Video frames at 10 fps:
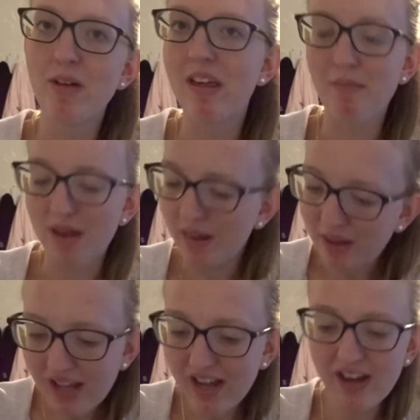we have been
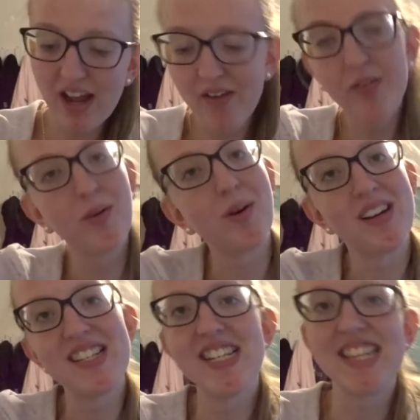looking
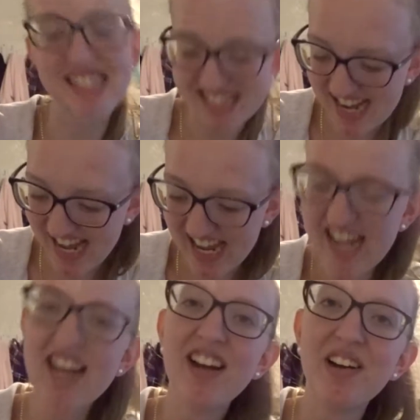forward to this day
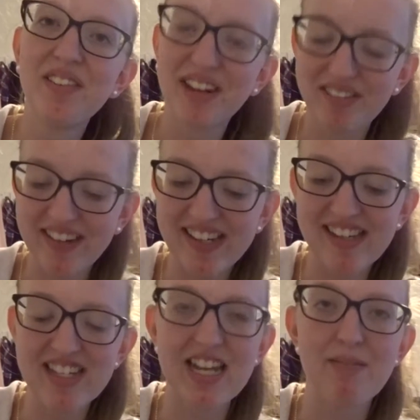for a very
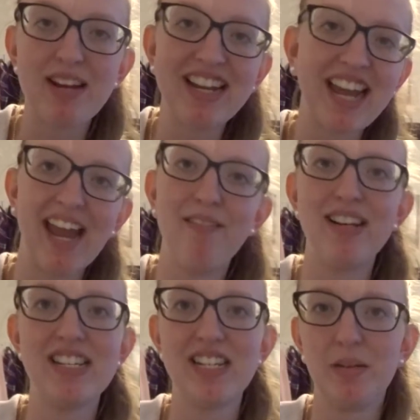long time and I can't wait
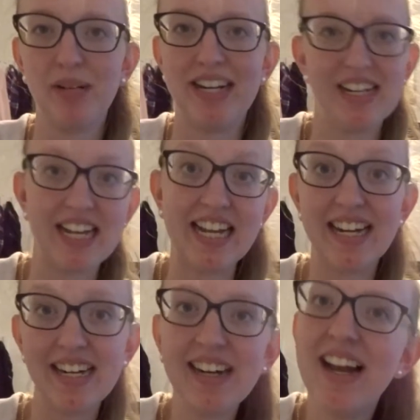to celebrate in the year.